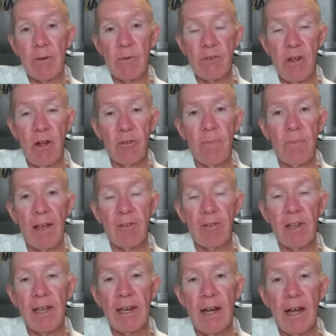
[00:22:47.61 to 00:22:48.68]
results-based
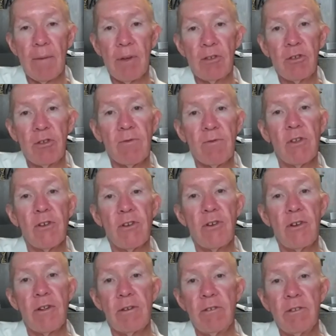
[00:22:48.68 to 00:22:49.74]
leader, but you've
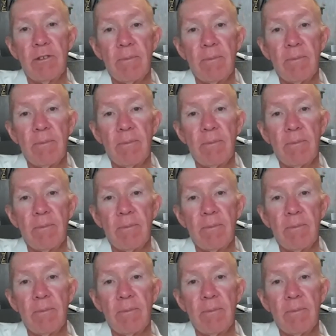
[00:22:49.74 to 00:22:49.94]
learned